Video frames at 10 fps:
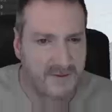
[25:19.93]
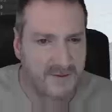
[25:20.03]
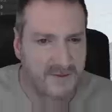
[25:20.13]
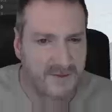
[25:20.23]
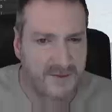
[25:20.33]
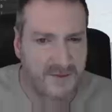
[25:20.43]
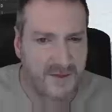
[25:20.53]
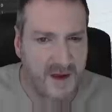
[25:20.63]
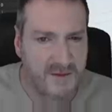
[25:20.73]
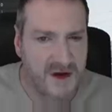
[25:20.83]
Um,
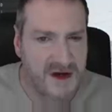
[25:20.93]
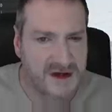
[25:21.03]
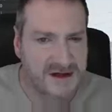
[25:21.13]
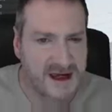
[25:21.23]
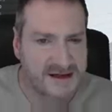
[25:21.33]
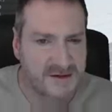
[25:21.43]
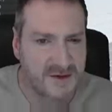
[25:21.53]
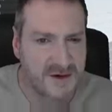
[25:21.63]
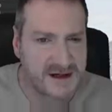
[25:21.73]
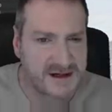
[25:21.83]
I'm not going to use a
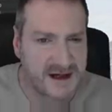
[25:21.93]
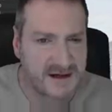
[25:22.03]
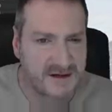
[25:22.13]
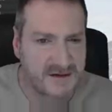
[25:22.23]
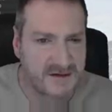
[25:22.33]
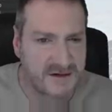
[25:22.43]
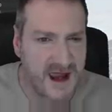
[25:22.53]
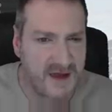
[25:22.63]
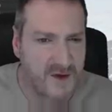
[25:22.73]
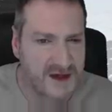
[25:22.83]
custom preset.
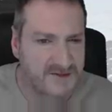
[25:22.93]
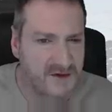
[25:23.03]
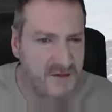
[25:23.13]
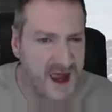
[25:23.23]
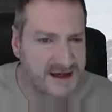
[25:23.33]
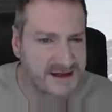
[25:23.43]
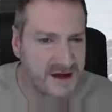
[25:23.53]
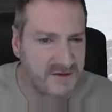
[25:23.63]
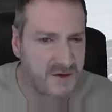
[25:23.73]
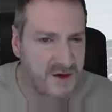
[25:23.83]
They have ones for
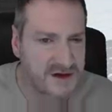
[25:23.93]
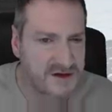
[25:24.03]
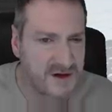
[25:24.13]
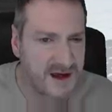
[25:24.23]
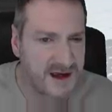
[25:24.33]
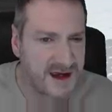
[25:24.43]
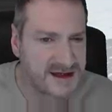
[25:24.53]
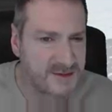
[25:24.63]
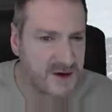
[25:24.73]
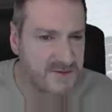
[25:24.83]
Max, so if you wanted to
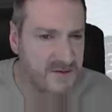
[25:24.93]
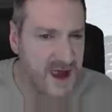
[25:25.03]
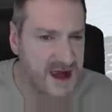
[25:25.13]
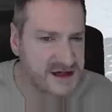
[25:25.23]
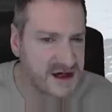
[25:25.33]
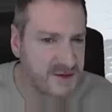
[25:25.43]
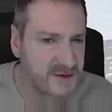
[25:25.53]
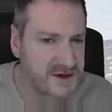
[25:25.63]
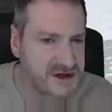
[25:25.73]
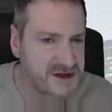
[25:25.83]
uh, export it for Max, you
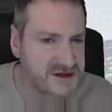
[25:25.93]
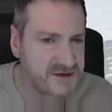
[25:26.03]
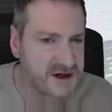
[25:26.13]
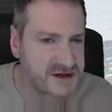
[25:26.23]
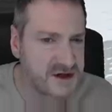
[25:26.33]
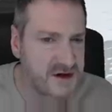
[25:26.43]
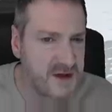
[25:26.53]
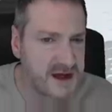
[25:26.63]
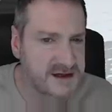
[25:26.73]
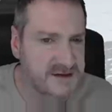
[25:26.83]
could probably choose three D
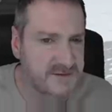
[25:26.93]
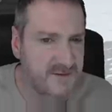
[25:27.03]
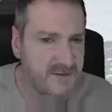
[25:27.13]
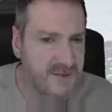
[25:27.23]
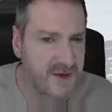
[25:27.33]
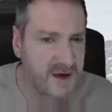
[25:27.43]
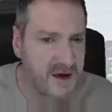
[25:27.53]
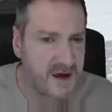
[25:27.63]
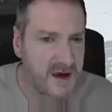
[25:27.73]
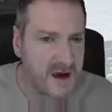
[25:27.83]
Studio Max.
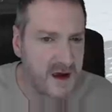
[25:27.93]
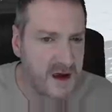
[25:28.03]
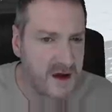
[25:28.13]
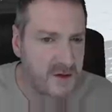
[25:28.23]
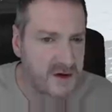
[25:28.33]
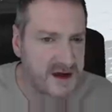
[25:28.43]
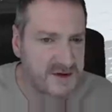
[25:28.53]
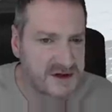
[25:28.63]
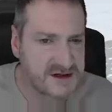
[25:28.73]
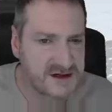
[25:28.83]
We'll
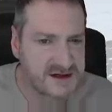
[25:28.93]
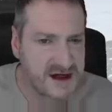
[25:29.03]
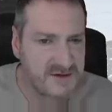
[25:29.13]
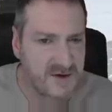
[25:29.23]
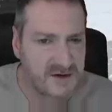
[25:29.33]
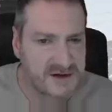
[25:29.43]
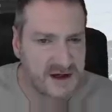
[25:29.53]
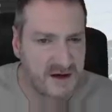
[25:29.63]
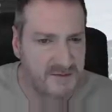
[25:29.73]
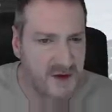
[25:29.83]
leave it just as
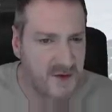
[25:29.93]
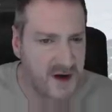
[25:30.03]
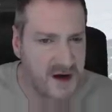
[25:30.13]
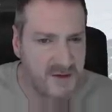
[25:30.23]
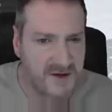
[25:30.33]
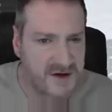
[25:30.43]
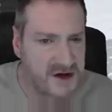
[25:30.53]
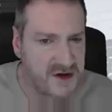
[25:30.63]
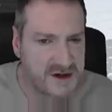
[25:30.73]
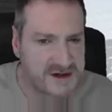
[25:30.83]
default. Uh, I'm not worrying
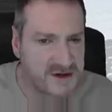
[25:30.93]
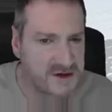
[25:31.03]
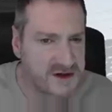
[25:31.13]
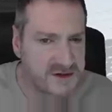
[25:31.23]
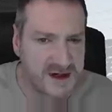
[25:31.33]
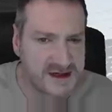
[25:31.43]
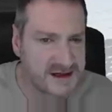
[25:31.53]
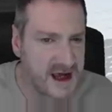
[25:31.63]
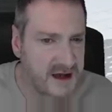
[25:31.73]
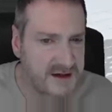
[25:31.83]
about the units at all because we
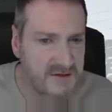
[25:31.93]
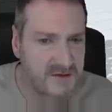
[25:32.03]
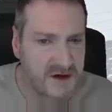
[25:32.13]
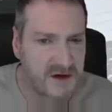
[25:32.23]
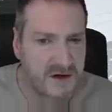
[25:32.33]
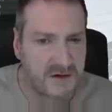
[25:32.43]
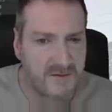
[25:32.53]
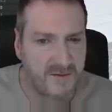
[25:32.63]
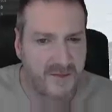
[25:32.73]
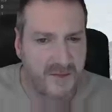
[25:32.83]
can scale it in Vue.
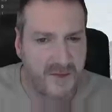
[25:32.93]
